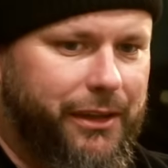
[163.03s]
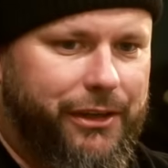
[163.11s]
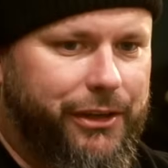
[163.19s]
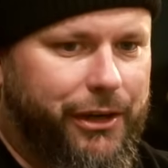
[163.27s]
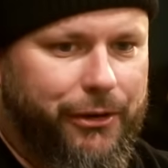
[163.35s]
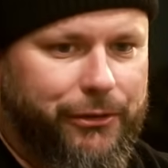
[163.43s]

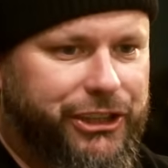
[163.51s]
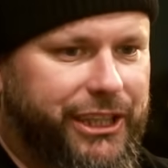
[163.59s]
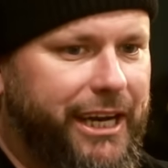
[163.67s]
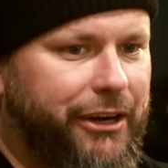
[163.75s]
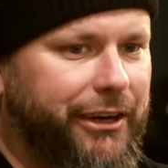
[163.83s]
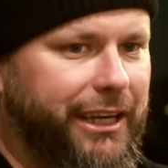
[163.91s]
you know,
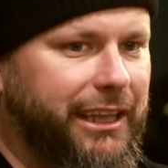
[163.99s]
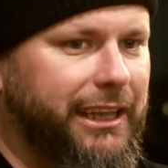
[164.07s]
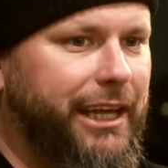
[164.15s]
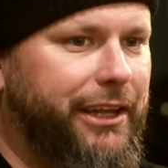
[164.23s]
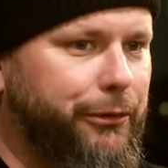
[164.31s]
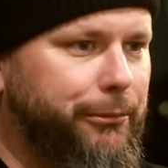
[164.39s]
generic
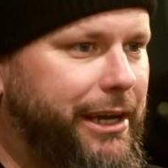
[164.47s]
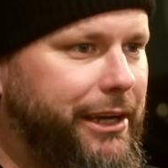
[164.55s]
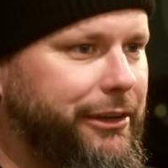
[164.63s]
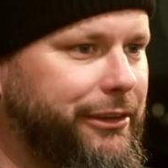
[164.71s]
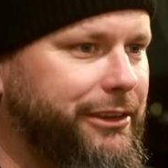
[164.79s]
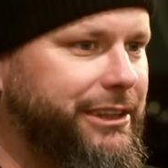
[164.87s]
leather
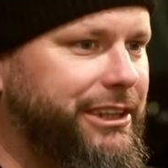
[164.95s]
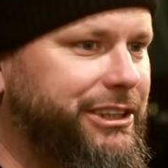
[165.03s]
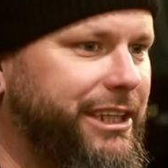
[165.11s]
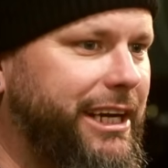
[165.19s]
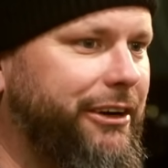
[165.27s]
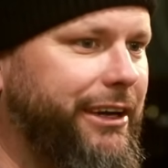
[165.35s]
makers and
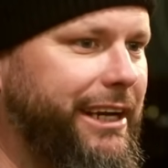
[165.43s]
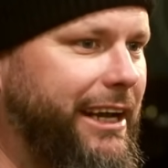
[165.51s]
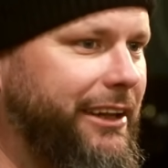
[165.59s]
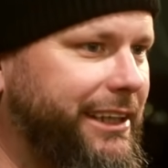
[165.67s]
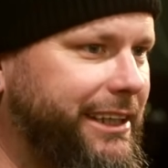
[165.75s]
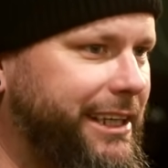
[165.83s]
generic
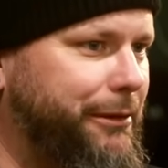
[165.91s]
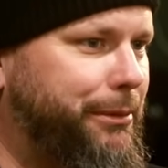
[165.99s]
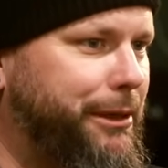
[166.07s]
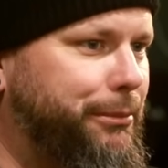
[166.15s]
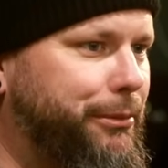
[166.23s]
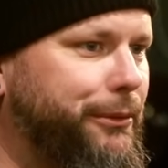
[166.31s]
LED
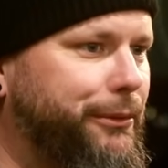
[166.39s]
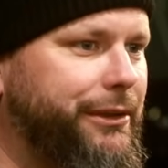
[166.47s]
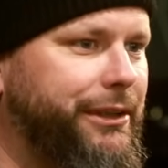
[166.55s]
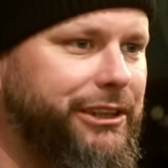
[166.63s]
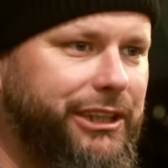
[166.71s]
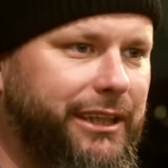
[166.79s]
people
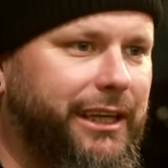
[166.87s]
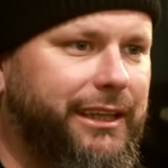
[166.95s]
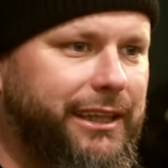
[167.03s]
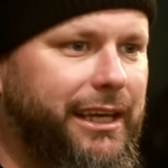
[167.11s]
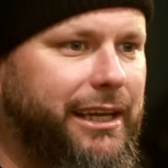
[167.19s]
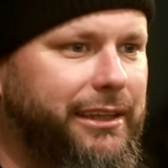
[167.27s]
and shit
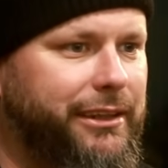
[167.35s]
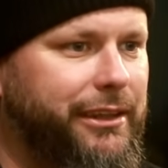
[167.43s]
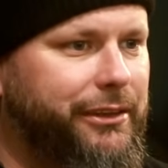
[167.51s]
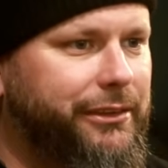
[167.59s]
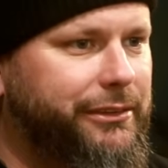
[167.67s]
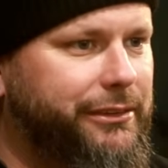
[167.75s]
like that, you
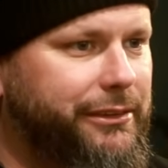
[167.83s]
know?